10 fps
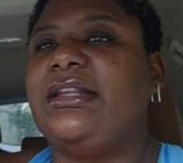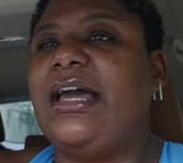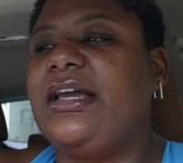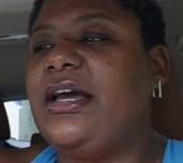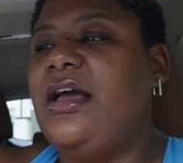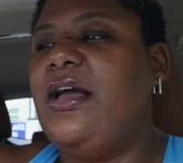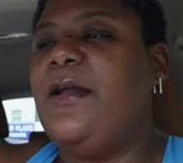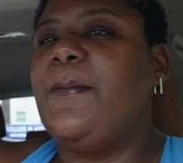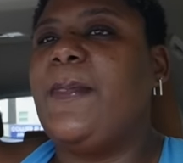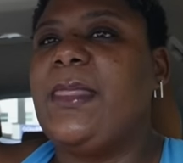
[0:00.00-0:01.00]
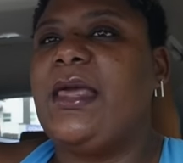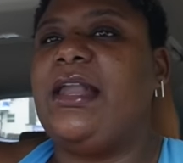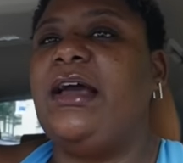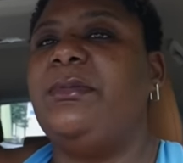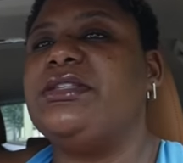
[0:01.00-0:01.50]
Like,
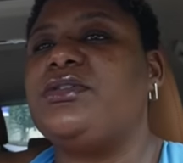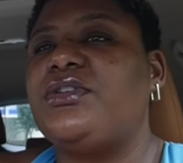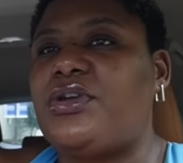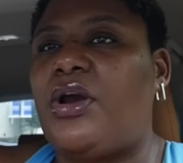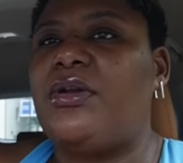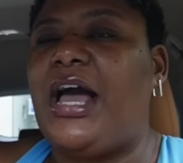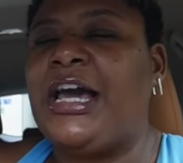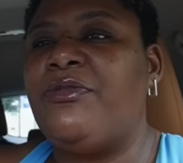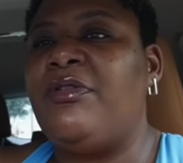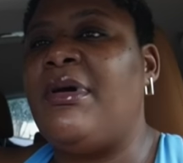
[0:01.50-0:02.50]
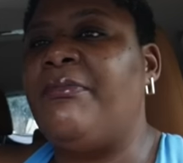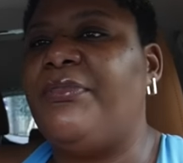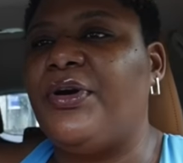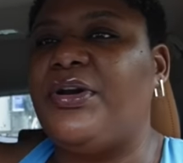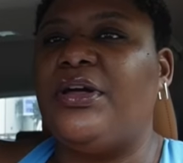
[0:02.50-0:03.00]
and I'd be so startled, I couldn't
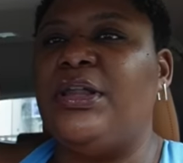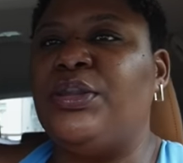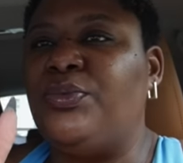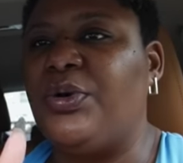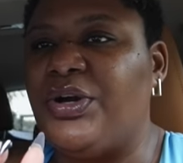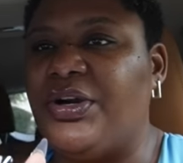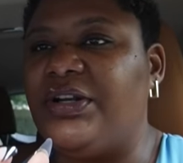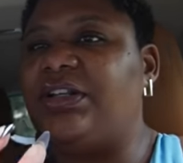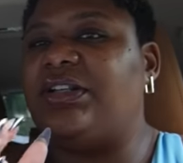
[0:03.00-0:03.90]
remember the word